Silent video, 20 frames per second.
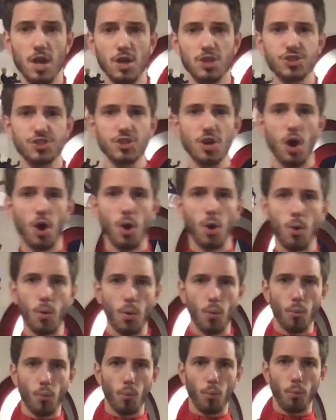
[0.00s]

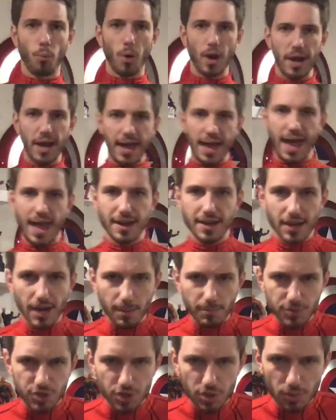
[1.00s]
So what I ended
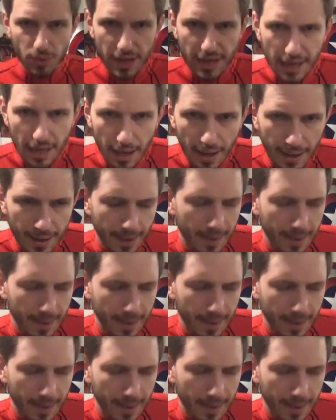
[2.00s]
up doing